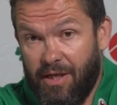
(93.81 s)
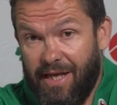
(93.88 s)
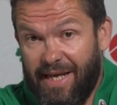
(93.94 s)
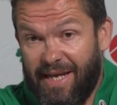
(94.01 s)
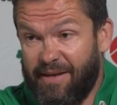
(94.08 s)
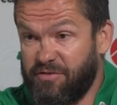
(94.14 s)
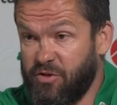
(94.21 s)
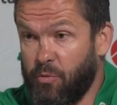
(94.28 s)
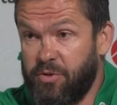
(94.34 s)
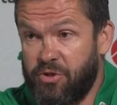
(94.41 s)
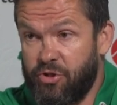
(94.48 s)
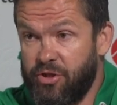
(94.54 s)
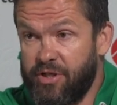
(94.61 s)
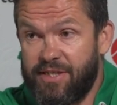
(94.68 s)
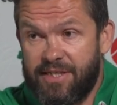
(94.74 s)
it gives
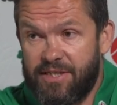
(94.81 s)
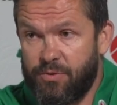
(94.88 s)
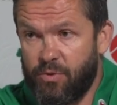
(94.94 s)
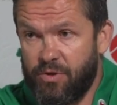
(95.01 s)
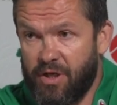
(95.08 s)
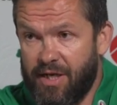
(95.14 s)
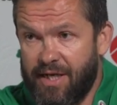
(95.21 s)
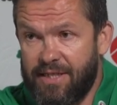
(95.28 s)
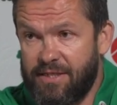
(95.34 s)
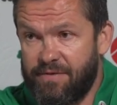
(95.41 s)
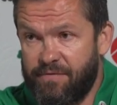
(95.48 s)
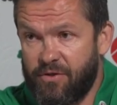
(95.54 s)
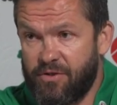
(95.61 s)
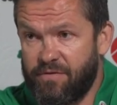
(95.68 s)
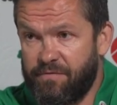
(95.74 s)
opportunities to other lads
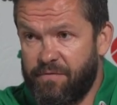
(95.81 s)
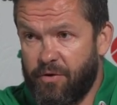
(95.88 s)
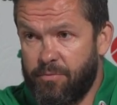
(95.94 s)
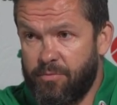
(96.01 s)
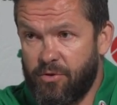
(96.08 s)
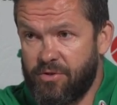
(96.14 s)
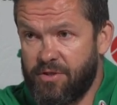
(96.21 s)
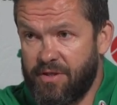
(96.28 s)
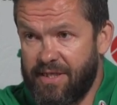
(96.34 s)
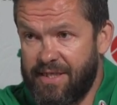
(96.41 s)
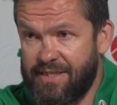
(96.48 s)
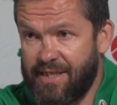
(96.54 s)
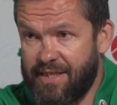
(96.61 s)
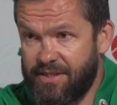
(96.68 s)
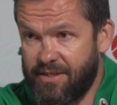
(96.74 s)
first and foremost, and
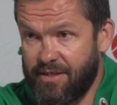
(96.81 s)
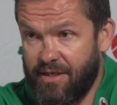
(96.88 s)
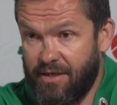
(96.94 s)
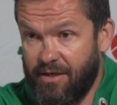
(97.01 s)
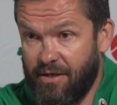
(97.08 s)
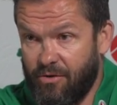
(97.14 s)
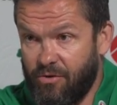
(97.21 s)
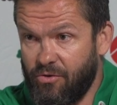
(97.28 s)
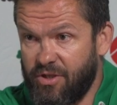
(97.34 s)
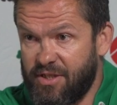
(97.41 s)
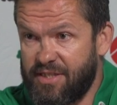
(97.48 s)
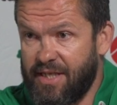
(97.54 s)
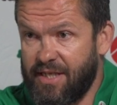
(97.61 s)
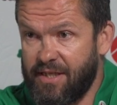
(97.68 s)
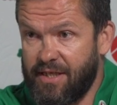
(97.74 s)
these lads
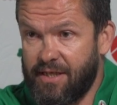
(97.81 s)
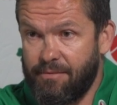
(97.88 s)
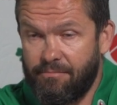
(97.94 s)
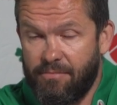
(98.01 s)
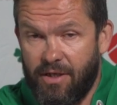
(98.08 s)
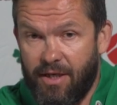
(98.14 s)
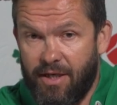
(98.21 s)
understand that.